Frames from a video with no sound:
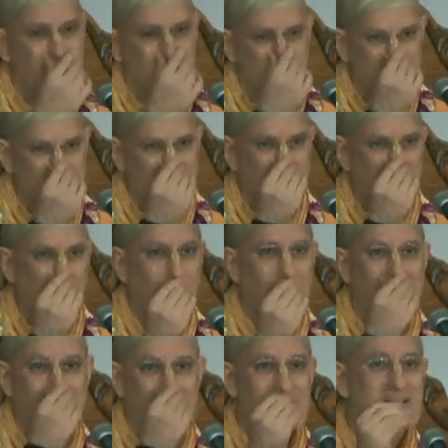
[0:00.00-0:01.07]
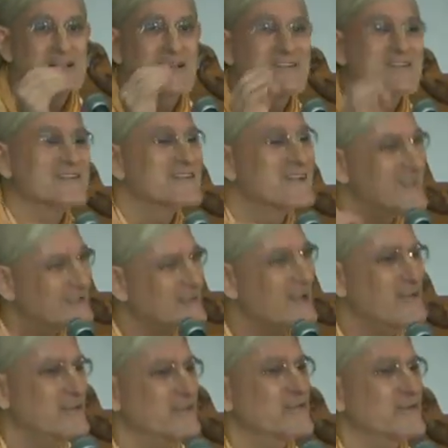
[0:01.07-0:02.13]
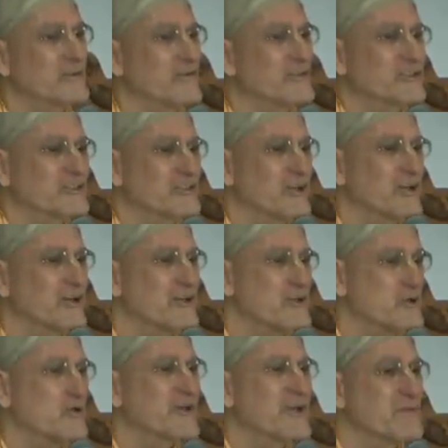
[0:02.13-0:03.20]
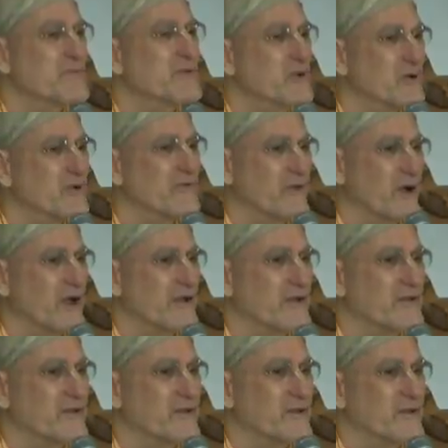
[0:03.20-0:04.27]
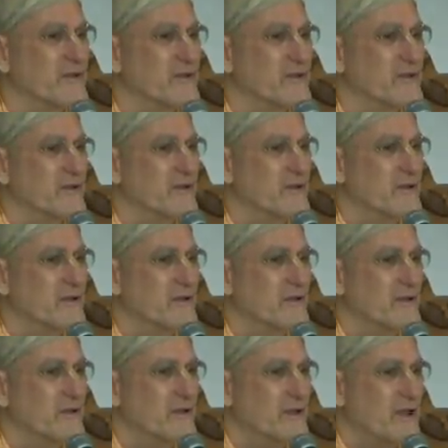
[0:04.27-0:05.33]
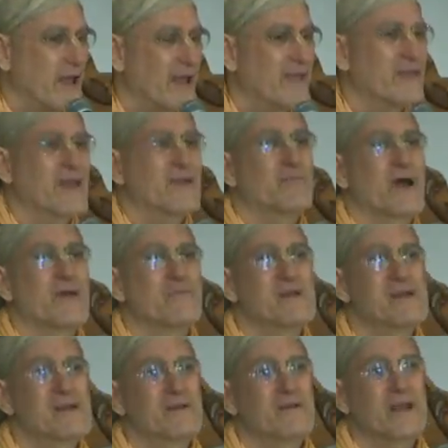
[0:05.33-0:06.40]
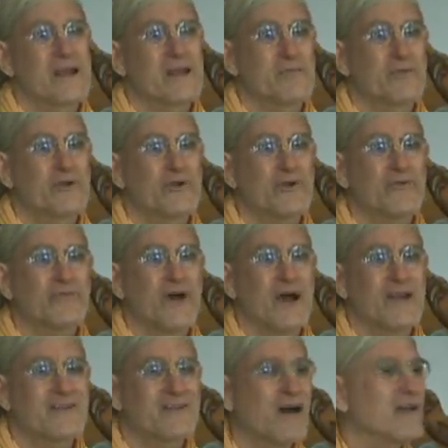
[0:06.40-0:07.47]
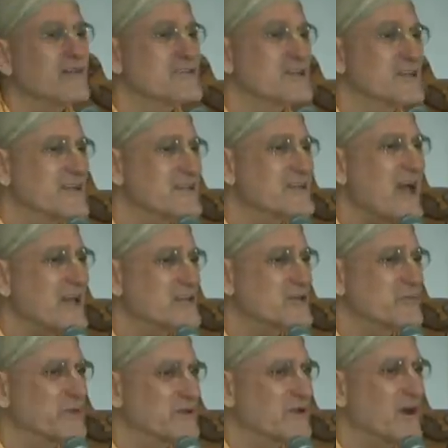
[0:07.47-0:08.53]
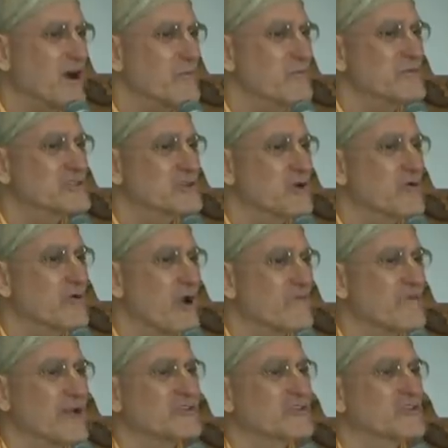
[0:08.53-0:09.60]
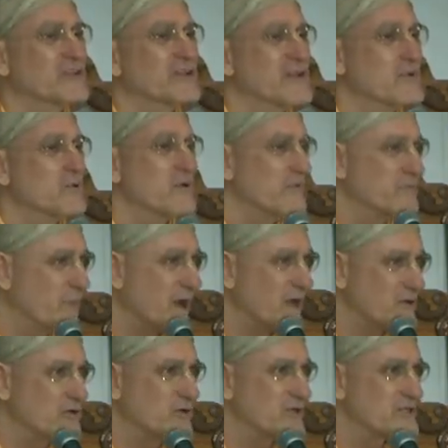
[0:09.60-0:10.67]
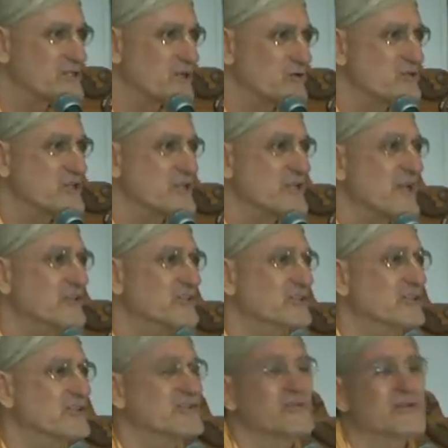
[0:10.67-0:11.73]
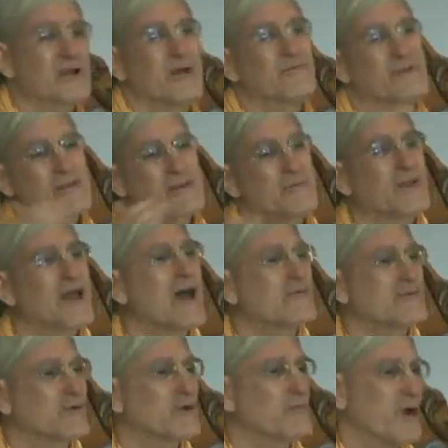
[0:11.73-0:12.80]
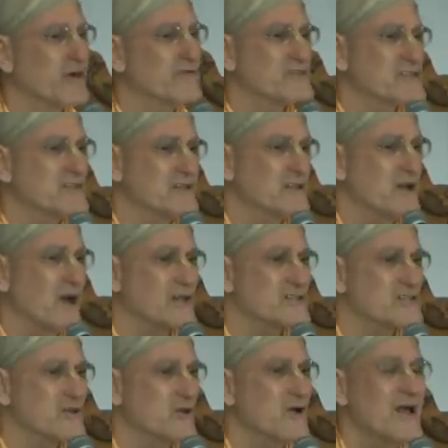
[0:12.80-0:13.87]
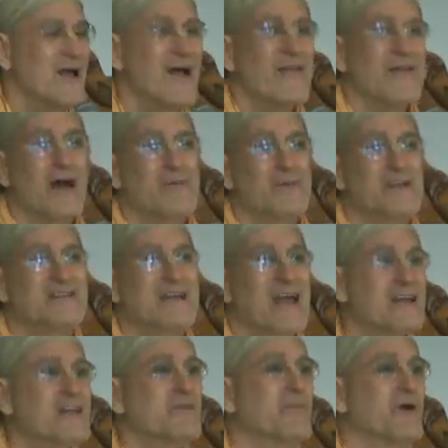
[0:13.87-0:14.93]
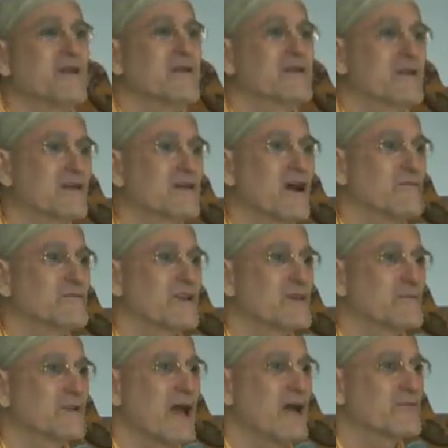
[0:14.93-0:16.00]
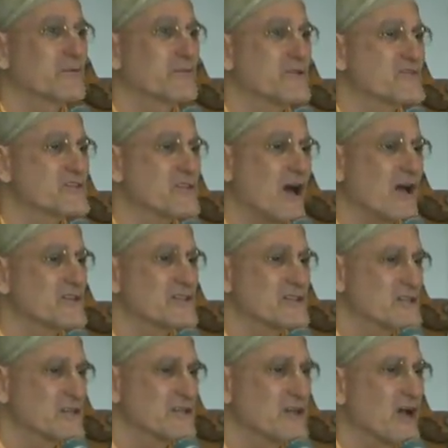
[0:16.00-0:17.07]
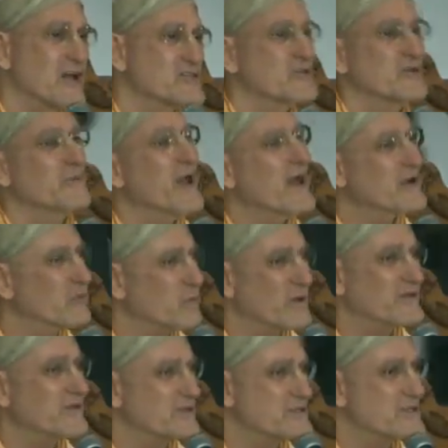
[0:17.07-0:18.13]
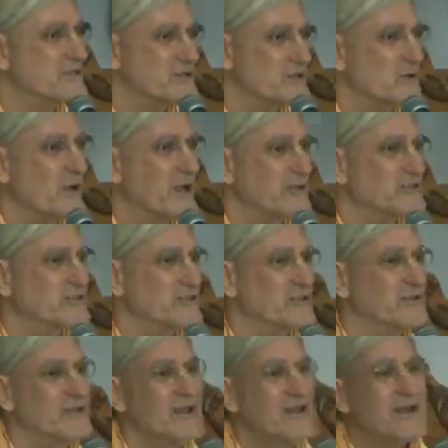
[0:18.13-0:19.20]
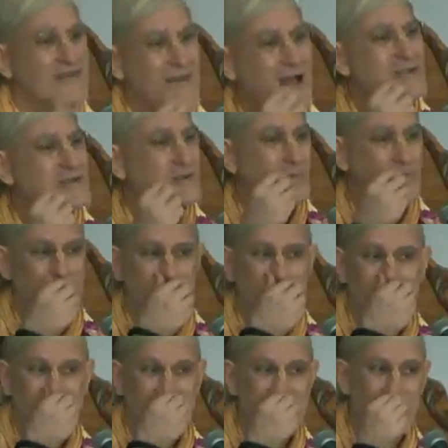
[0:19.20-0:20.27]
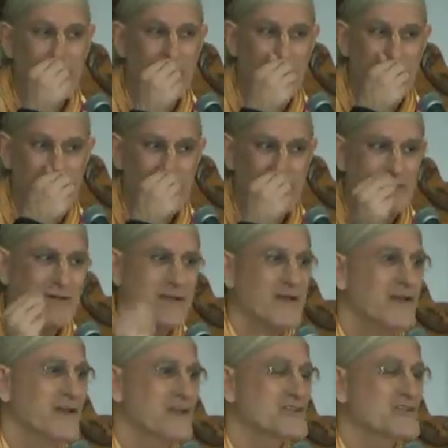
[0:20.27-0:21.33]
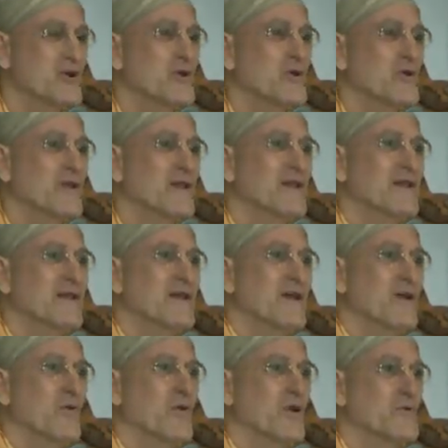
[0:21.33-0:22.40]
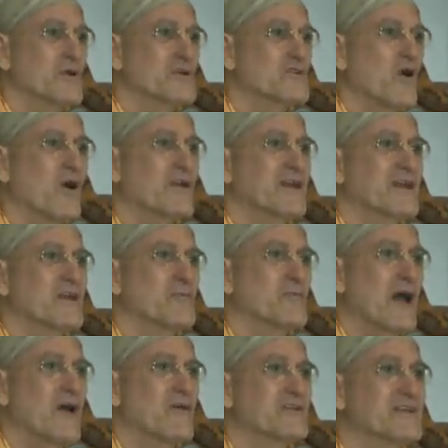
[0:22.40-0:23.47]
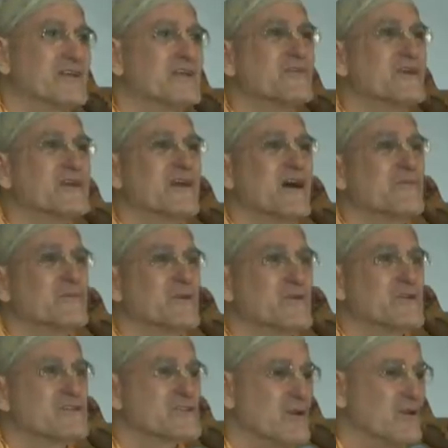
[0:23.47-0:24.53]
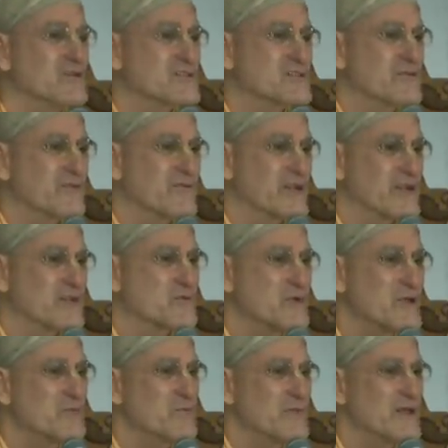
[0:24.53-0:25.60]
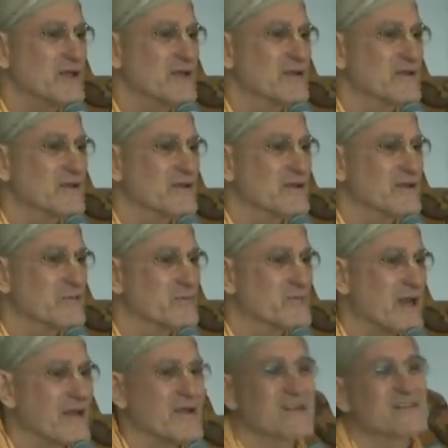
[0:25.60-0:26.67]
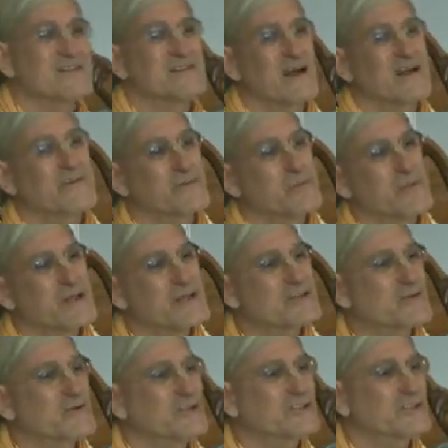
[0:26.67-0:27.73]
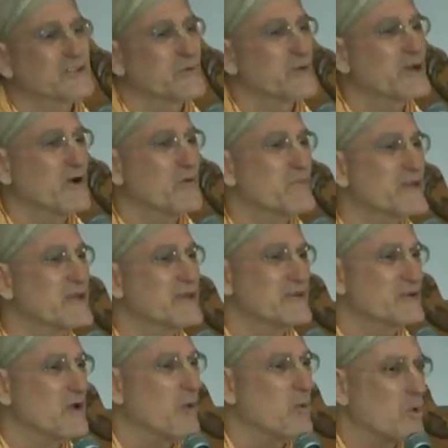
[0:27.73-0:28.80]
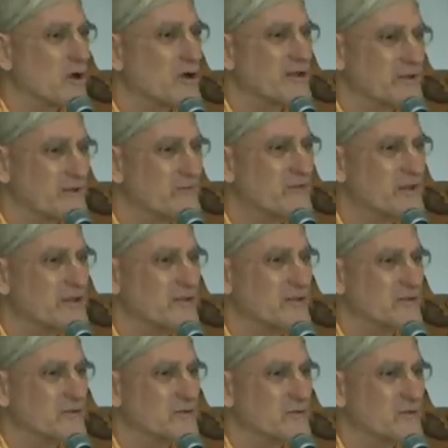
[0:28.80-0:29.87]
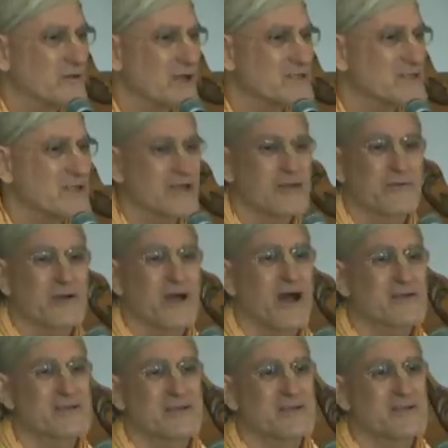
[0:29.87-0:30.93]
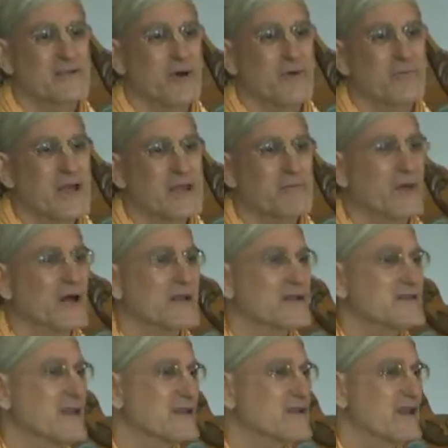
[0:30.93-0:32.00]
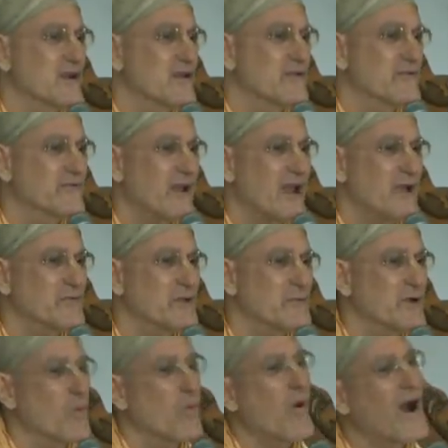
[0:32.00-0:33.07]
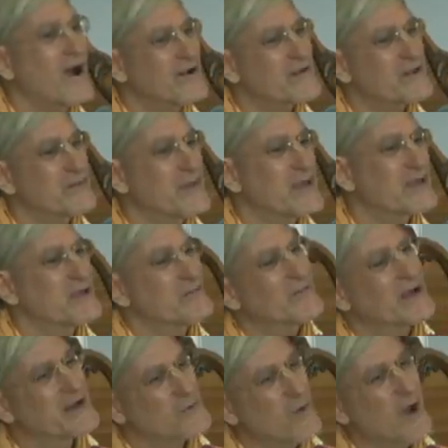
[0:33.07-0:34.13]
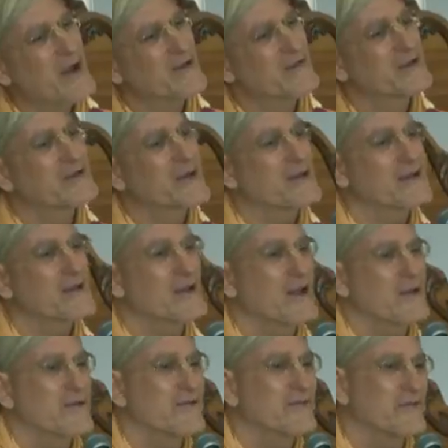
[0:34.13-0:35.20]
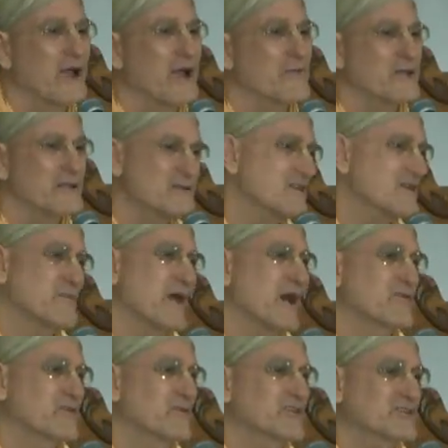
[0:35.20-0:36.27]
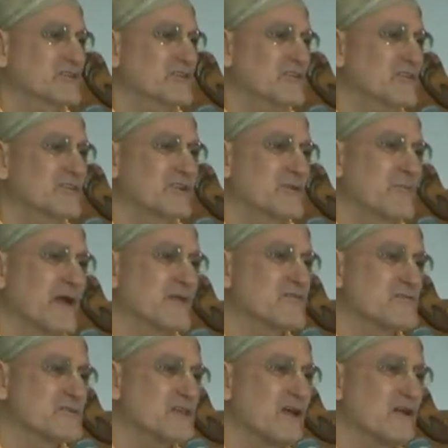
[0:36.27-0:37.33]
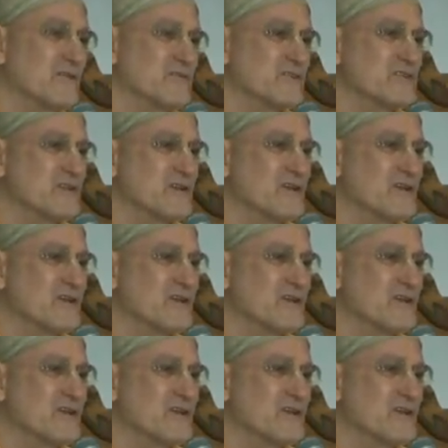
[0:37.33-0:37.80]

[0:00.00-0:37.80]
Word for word: But the point is, is because it's connected to Krishna, you'll get purified. And then by being, getting purified, knowledge and detachment come. So eventually, with, by good association, you come to the platform of sannyas. So that means anybody can come to the platform of sannyas no matter what their situation. That's what we're trying for. So when we're talking about giving up the results of things, we mean that it's done to please Krishna. We don't mean you don't work in the field. We're not saying grihastas don't make money, take care of the family, but why are they making money? Why are they taking care of the family? Is it about Krishna or is it about themselves?